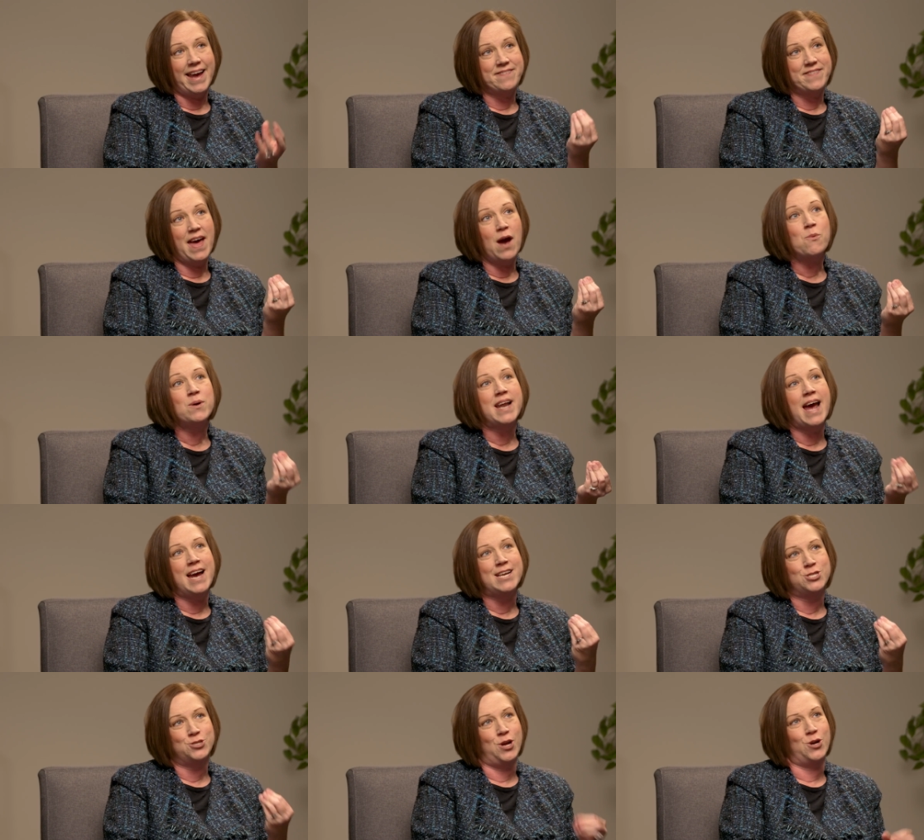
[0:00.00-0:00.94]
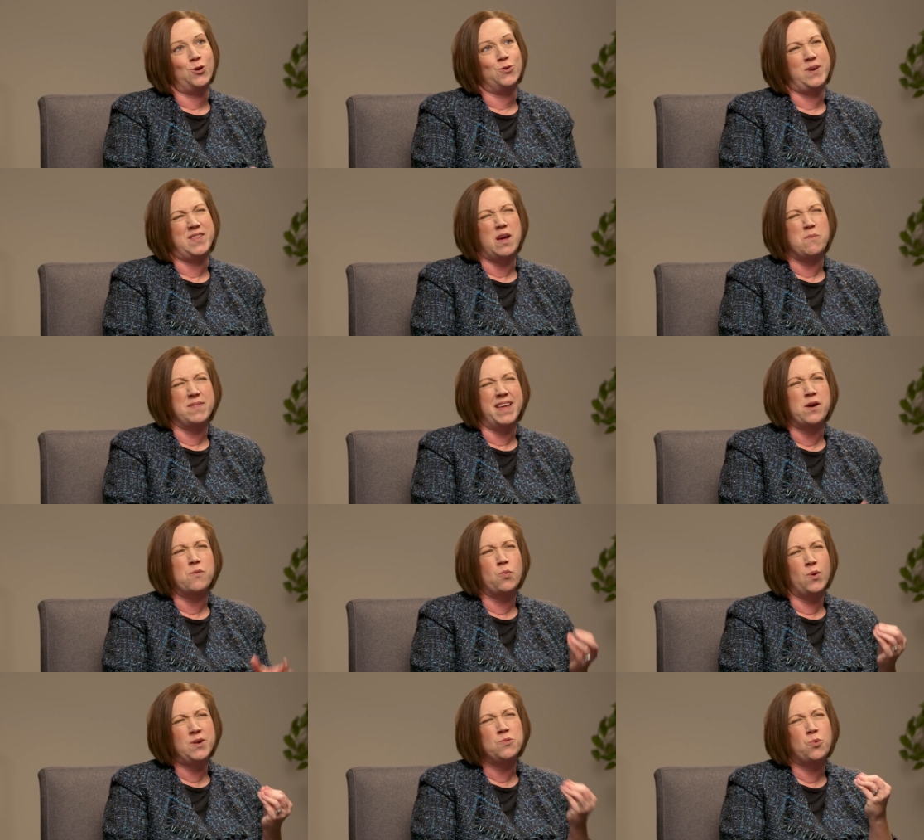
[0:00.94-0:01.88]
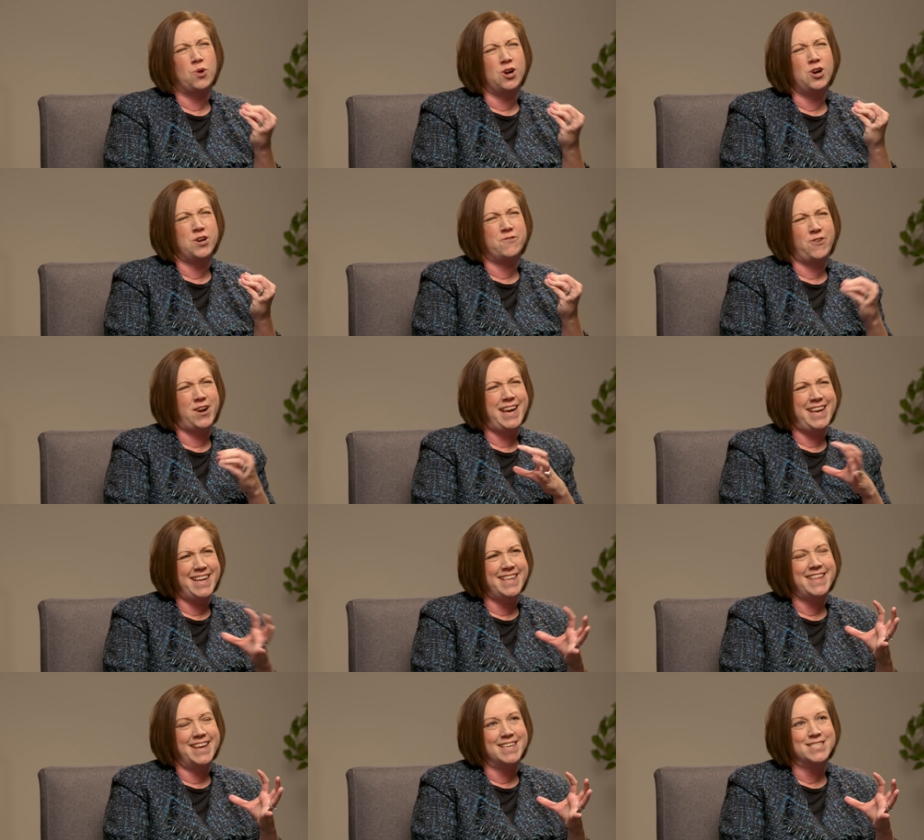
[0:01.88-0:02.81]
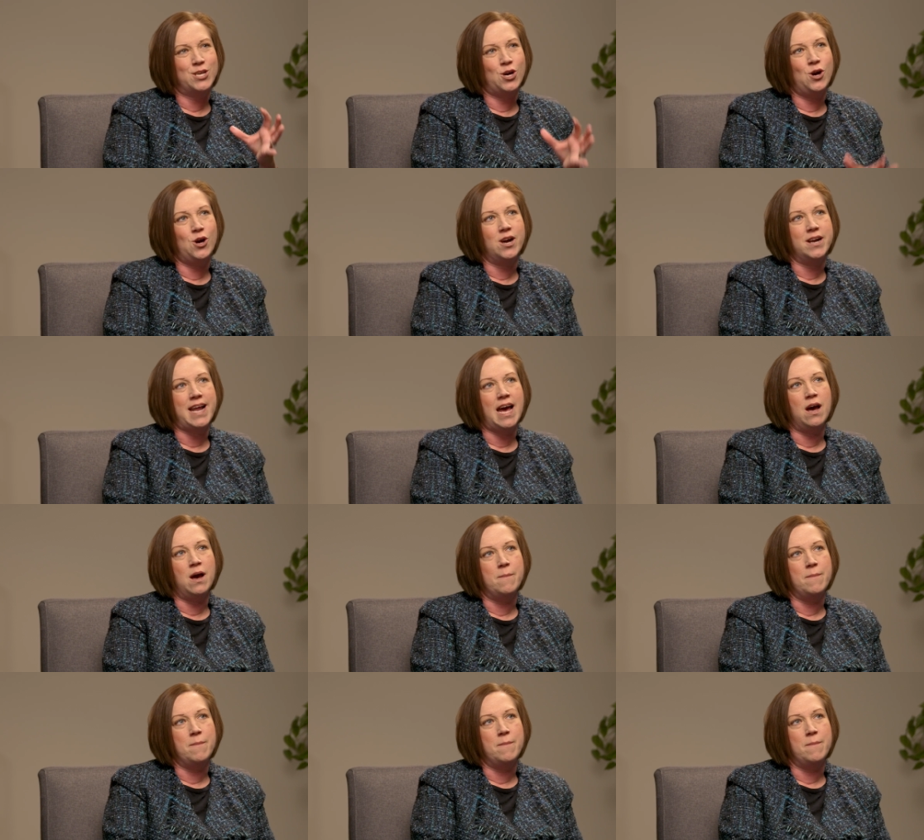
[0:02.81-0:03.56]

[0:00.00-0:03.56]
That one I struggled with. I'm like, one word for anything is hard.